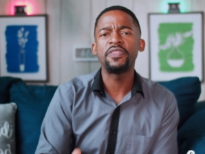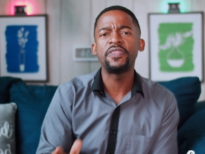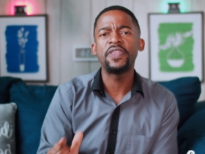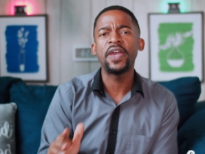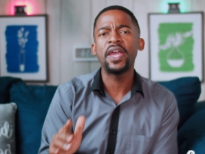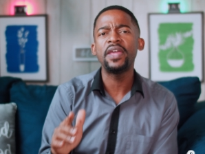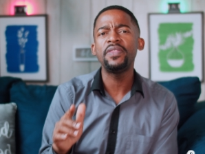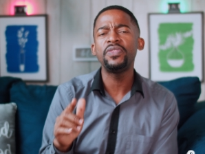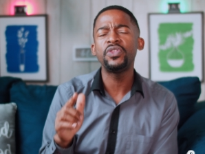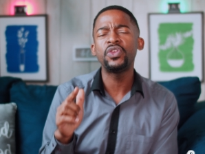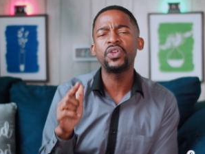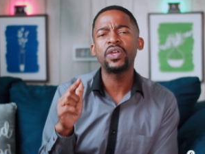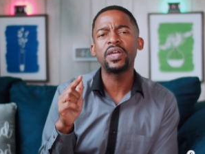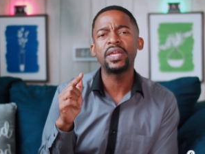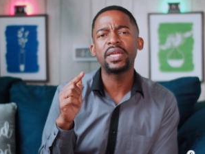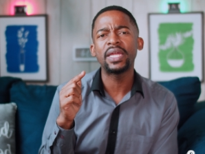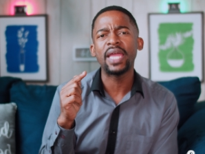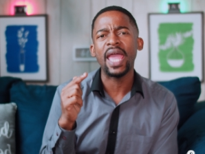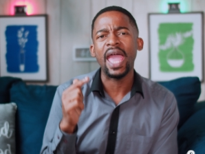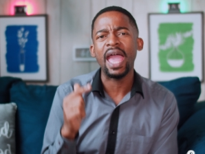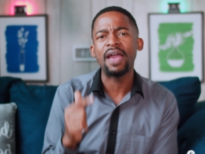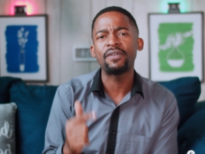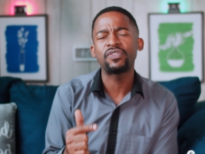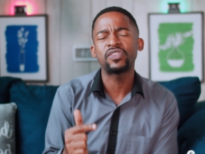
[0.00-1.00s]
Then you're going to
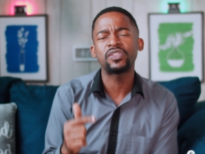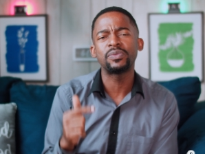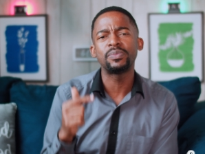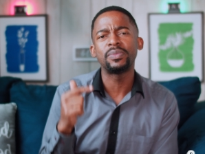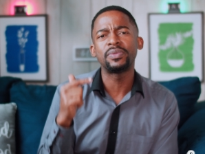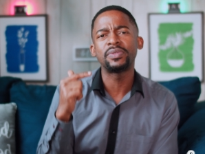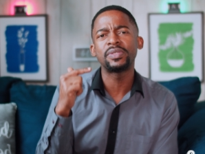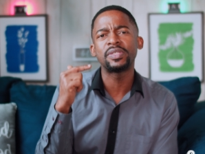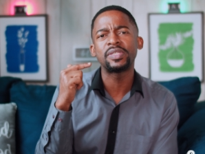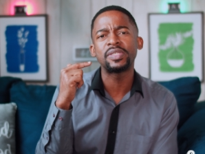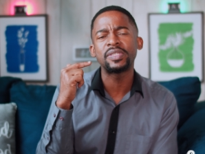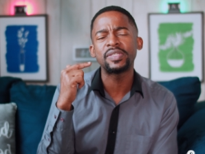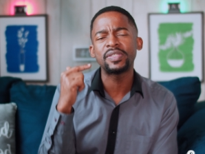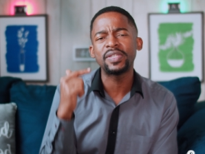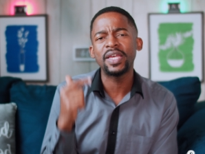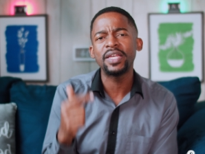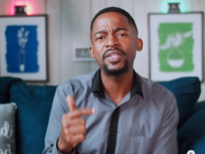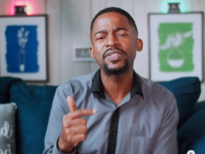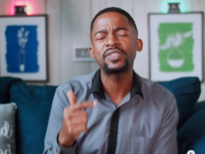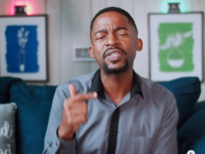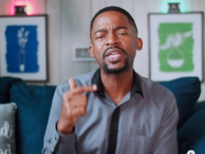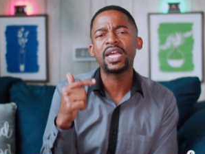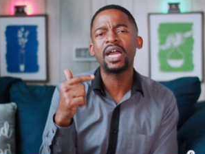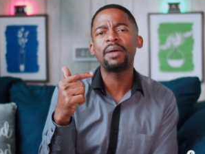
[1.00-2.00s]
have some
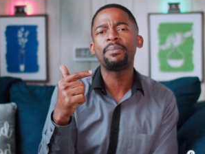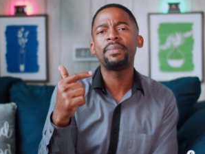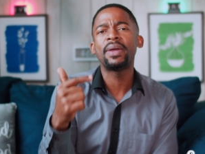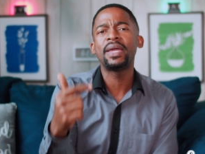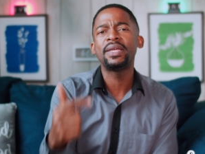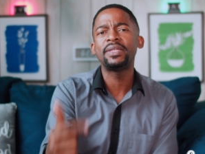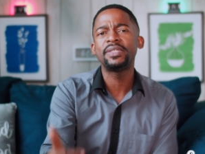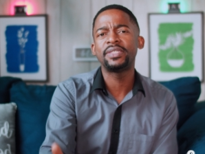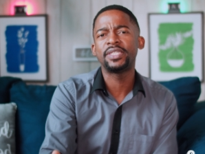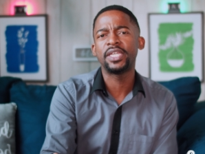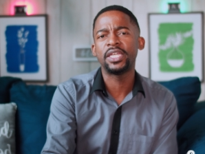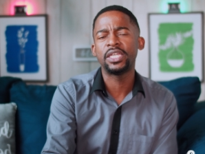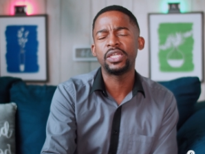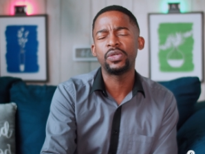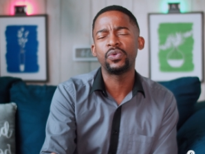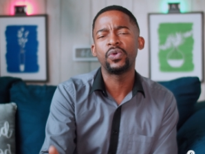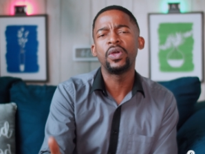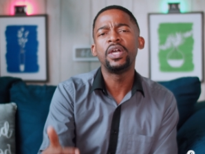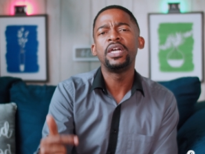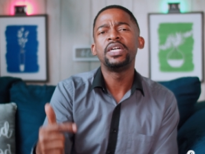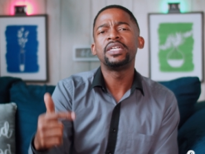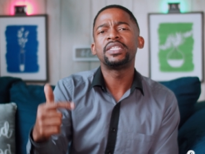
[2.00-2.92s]
sense come into you